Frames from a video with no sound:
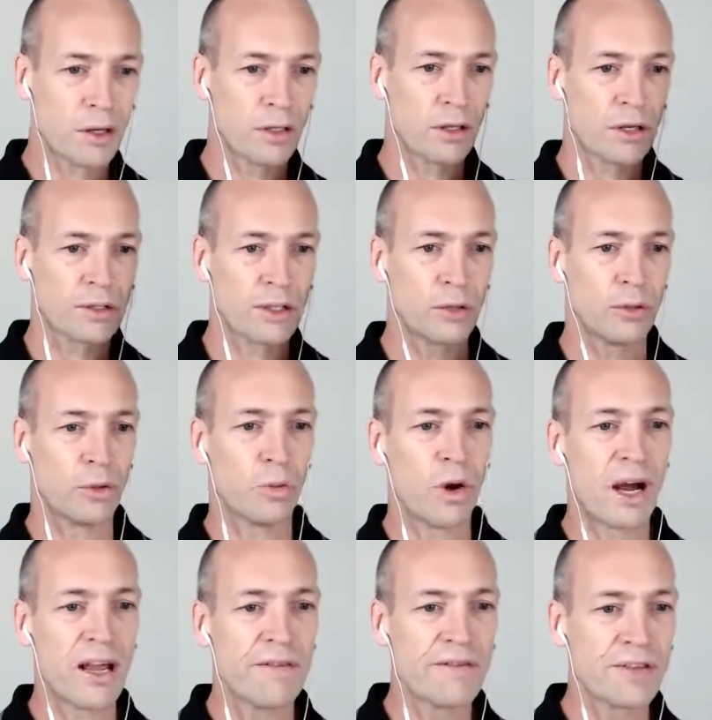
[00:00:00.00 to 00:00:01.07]
I like the little
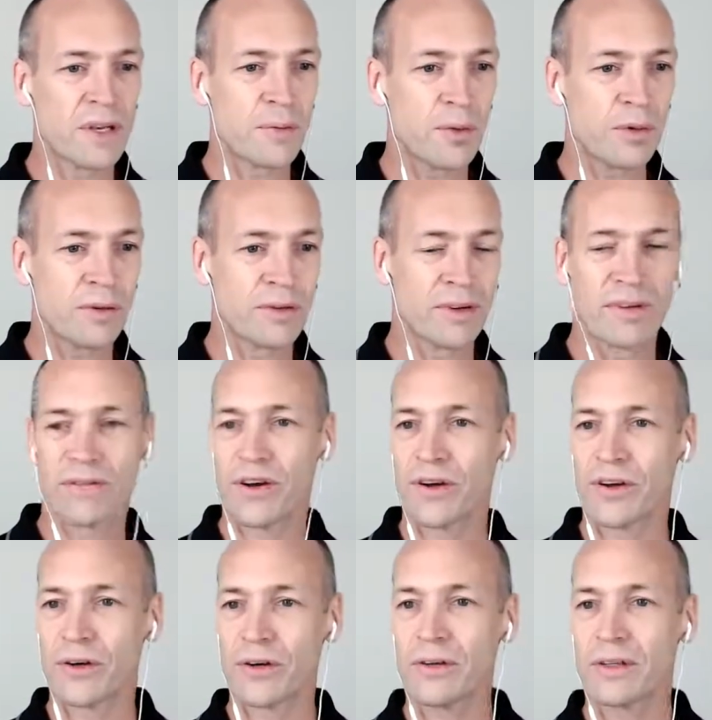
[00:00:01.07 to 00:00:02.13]
wave symbol, very
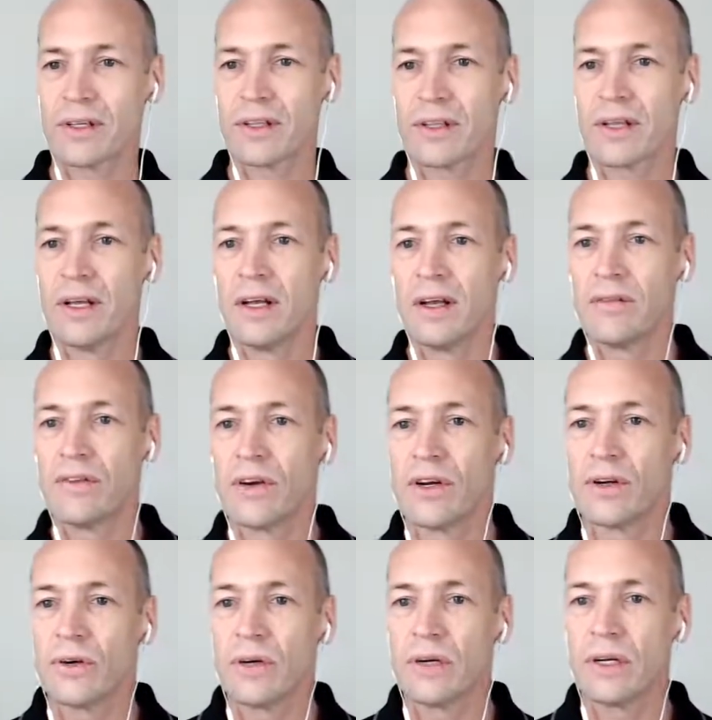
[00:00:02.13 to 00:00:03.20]
good, very
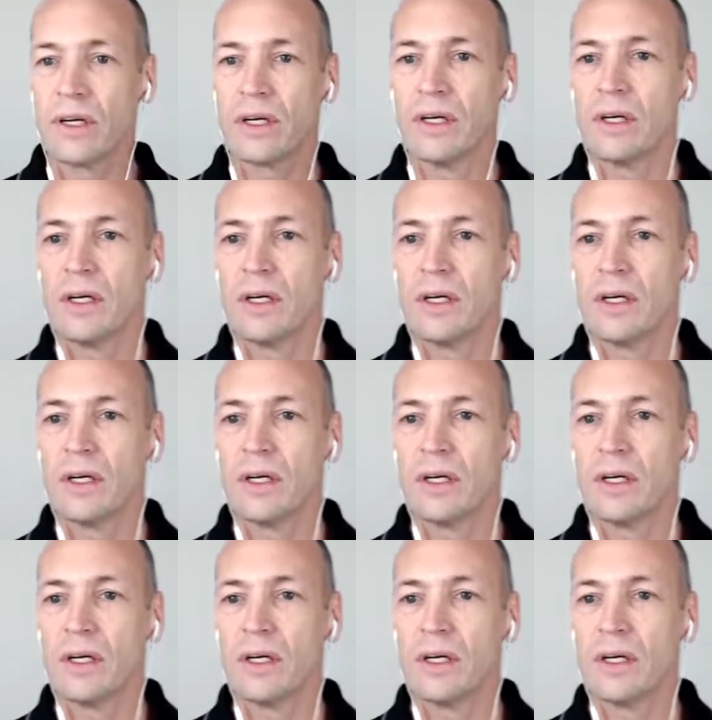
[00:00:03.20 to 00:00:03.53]
good.